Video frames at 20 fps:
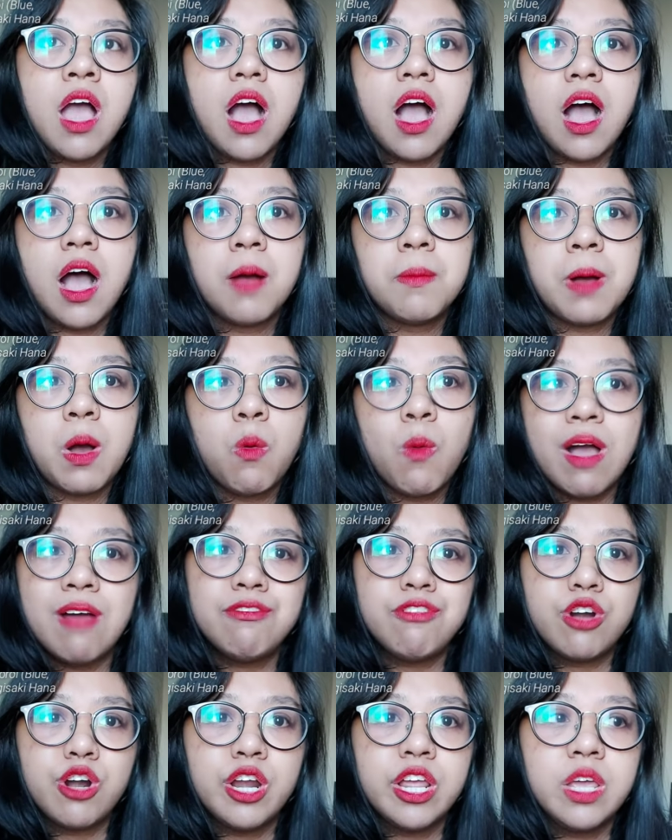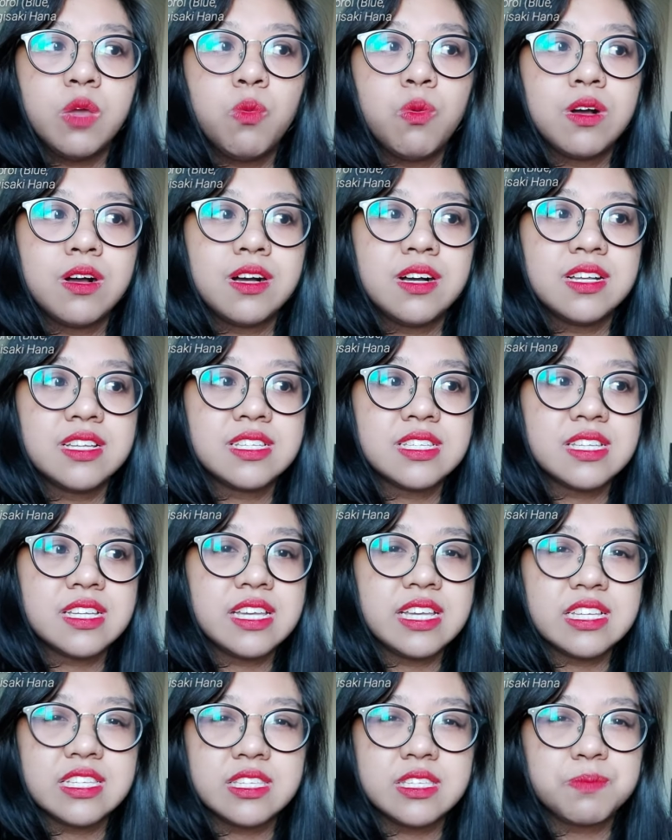However,
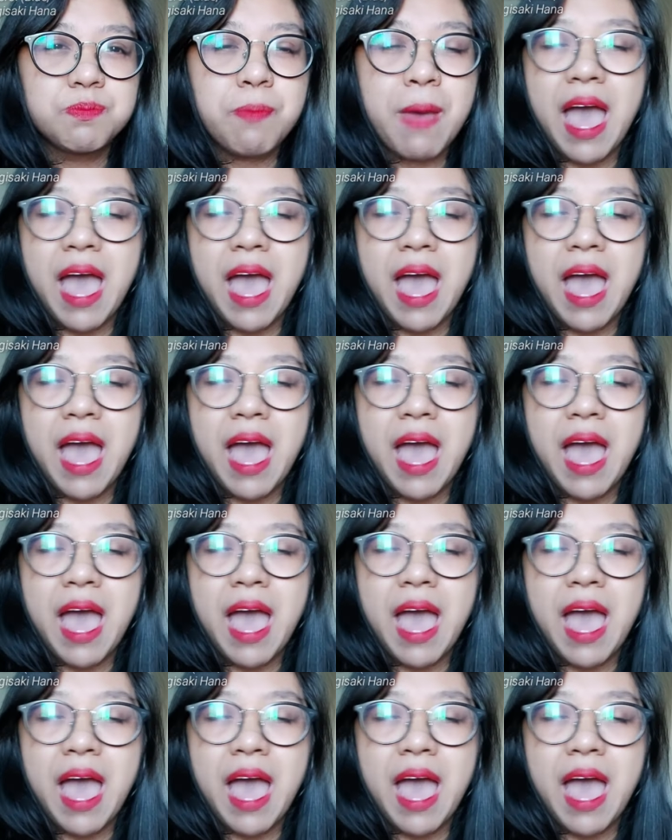his